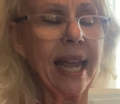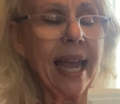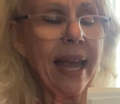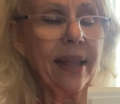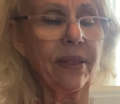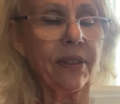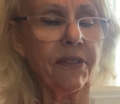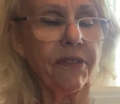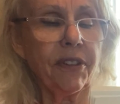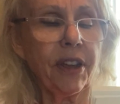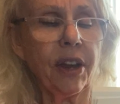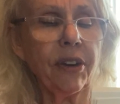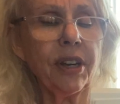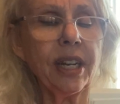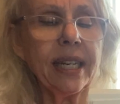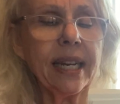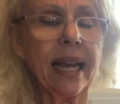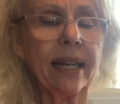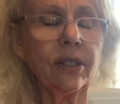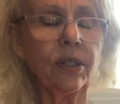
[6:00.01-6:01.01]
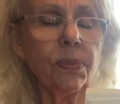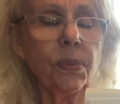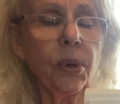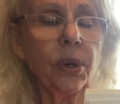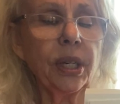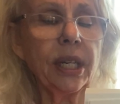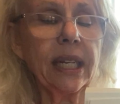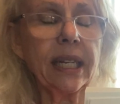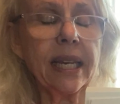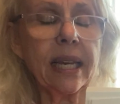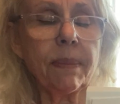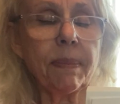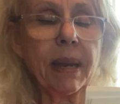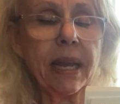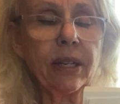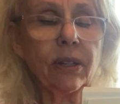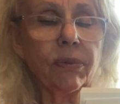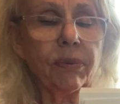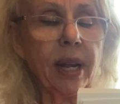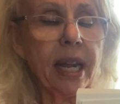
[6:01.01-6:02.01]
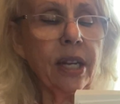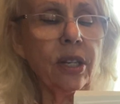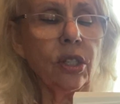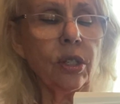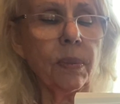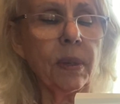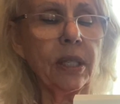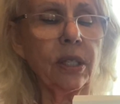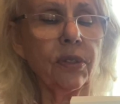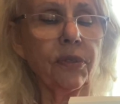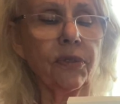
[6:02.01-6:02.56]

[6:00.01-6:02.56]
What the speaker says: and the very next morning he made arrangements